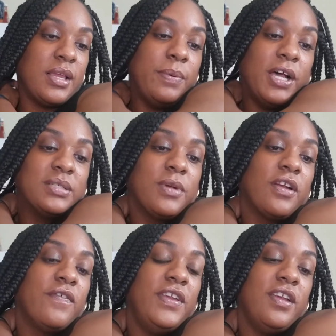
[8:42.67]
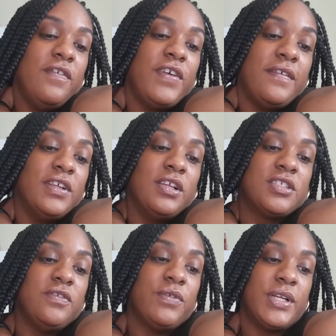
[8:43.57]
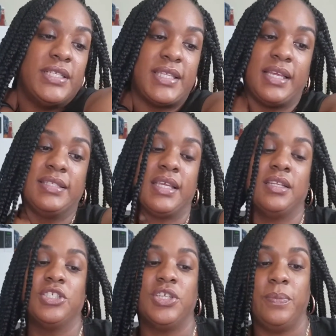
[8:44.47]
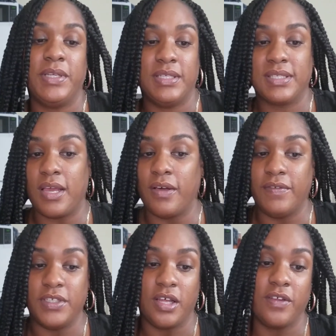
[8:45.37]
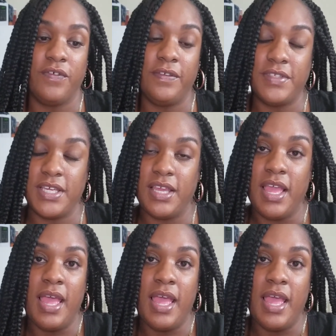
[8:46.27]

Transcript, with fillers: Poshmark fee of $5.40, and a shipping discount of $1.50.